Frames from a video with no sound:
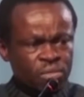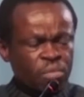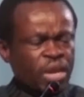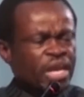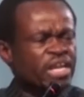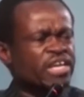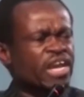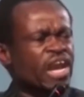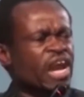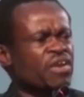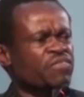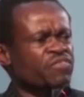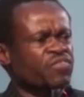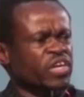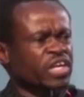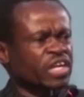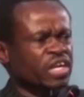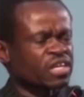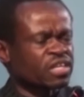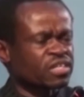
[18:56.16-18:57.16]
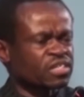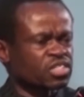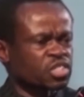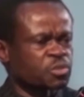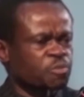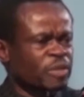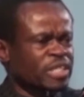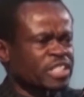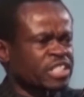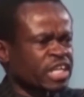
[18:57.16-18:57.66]
Many
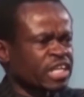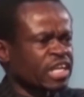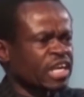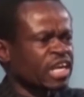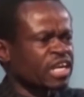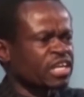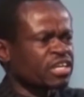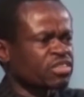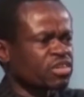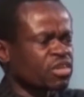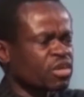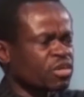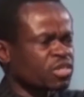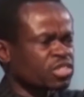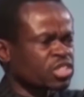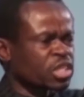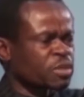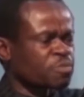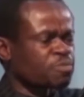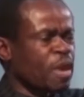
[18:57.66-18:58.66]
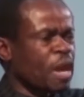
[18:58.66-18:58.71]
Africans, particularly those in